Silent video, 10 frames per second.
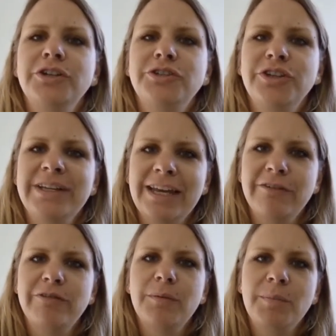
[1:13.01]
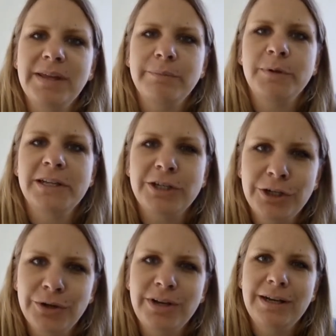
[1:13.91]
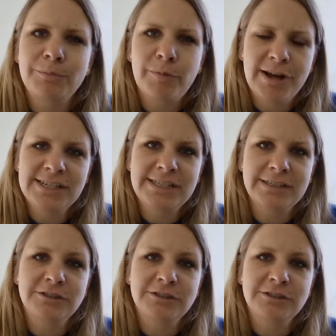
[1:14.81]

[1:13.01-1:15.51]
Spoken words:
to give people a good impression,